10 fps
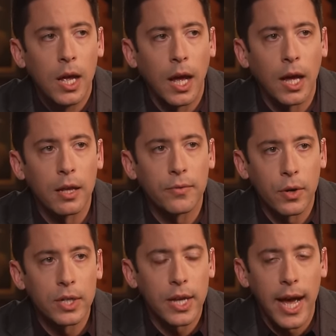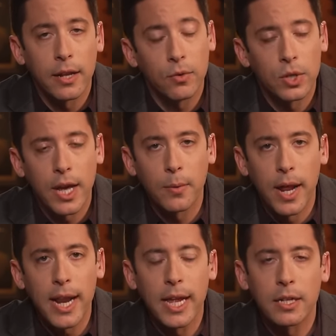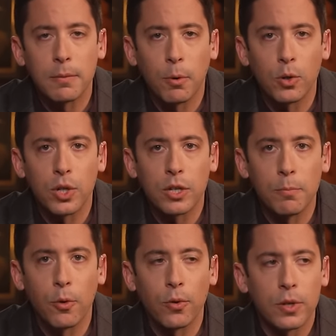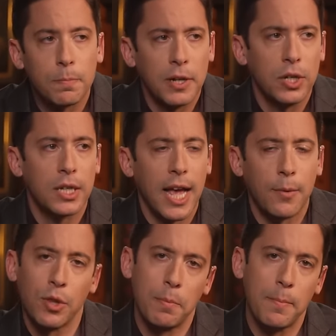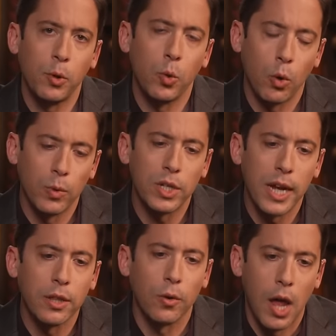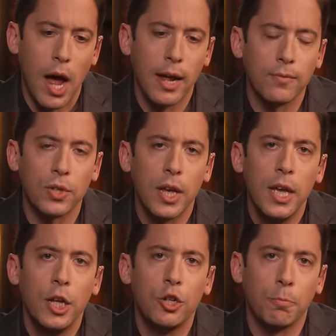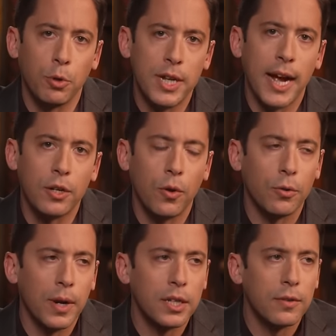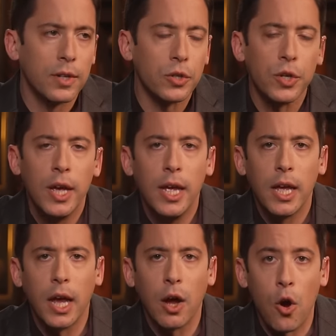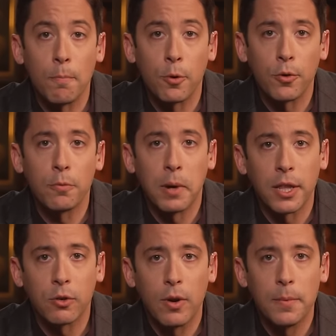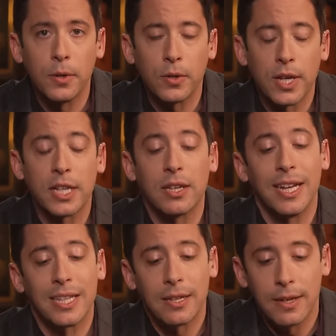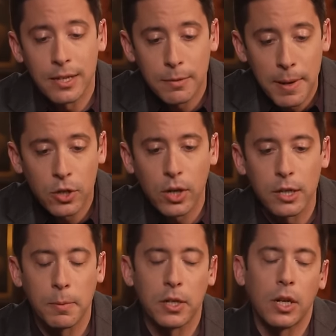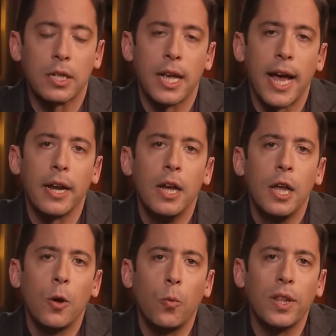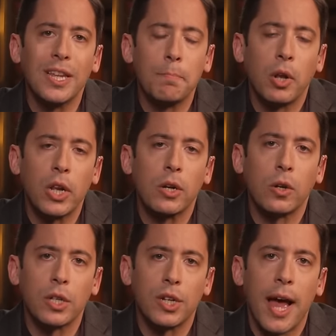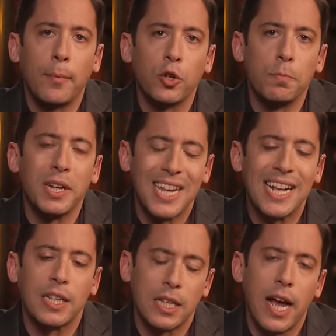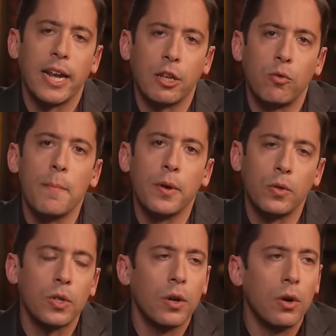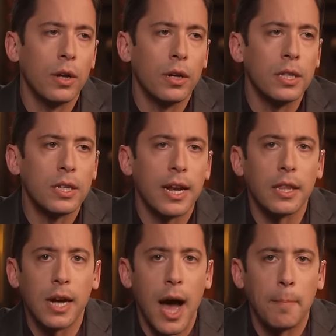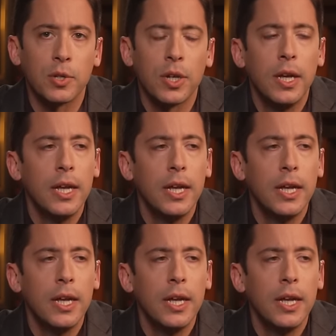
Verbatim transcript: Uh, very sad. It's very sad when any innocent person is murdered, especially sad when the people who are risking their lives to protect all the rest of us uh, are murdered by the criminals. And it's, it's especially, especially sad when the political establishment takes the side of the criminals uh, instead of the cops